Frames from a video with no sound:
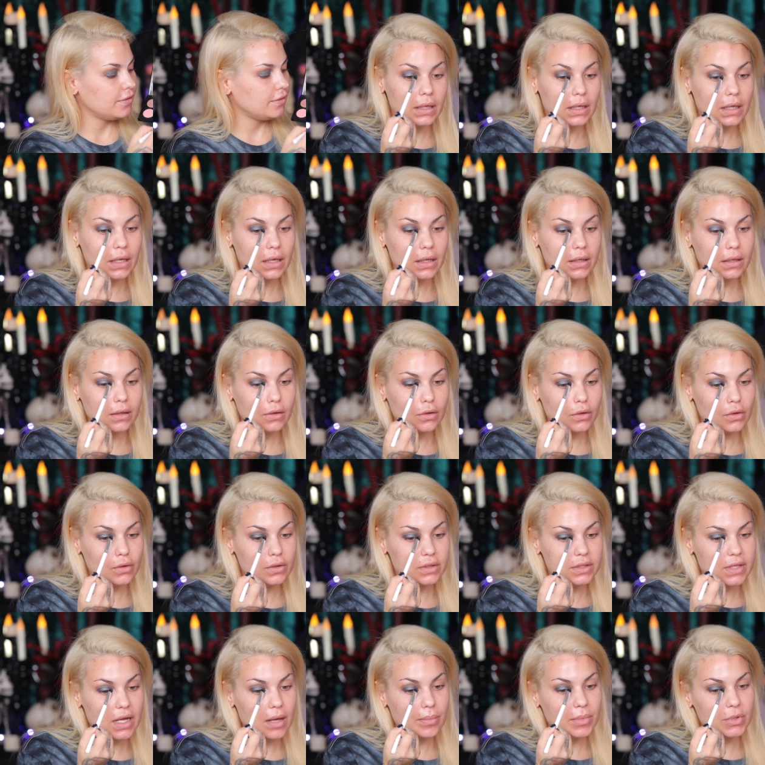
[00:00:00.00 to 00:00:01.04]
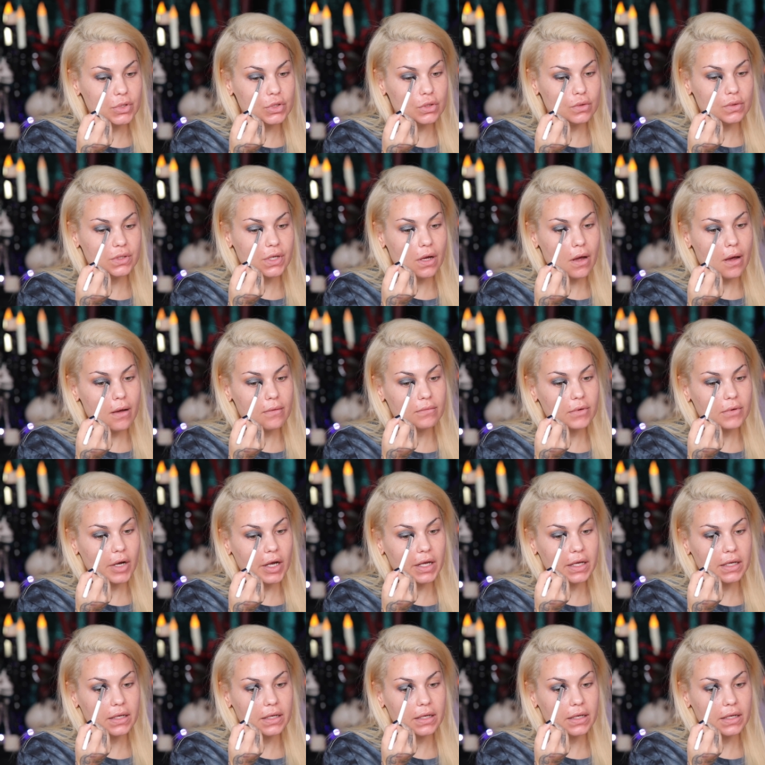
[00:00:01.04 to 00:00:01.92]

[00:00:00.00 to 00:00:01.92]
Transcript: and a little dab a doodah right